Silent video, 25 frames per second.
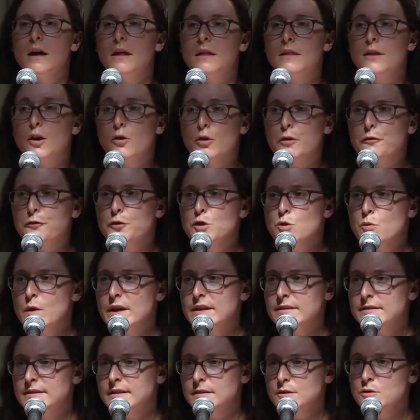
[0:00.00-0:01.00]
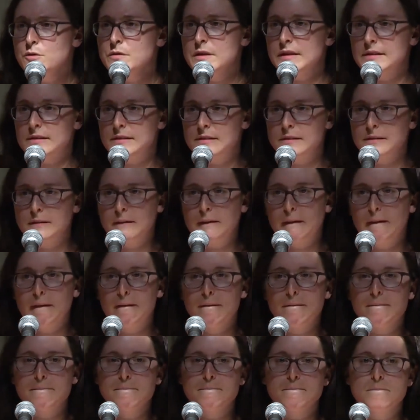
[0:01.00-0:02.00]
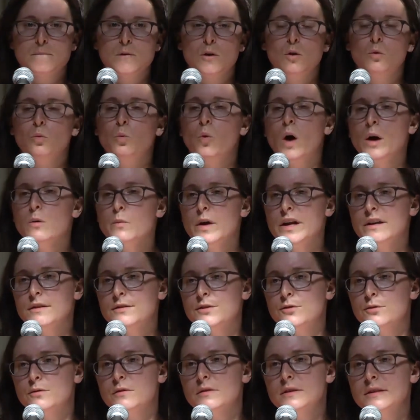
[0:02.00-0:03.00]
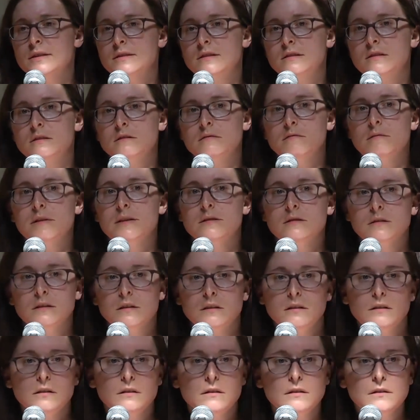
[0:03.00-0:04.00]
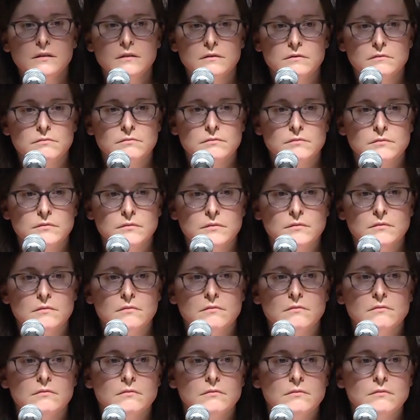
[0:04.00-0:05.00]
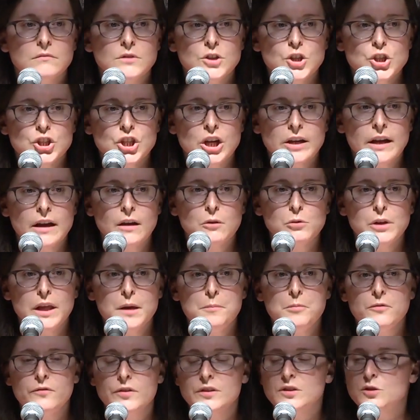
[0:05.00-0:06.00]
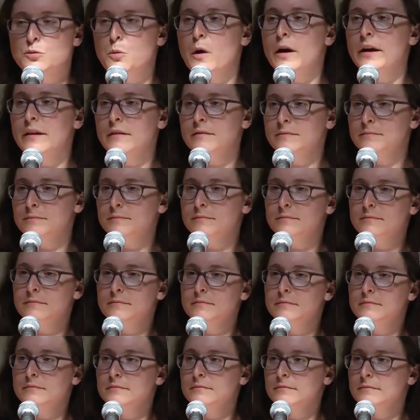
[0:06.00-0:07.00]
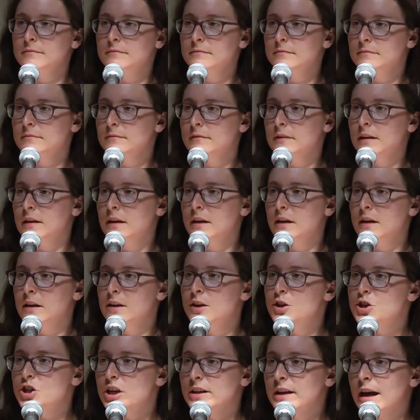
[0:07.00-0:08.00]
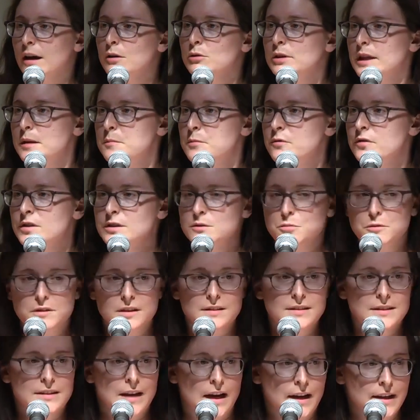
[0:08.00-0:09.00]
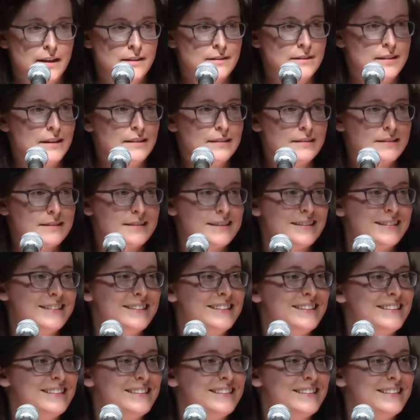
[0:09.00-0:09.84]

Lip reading: There are a few ways to do this. One way to do this is Yeshayahu Leibovitz way. Yeshayahu Leibovitz was a scientist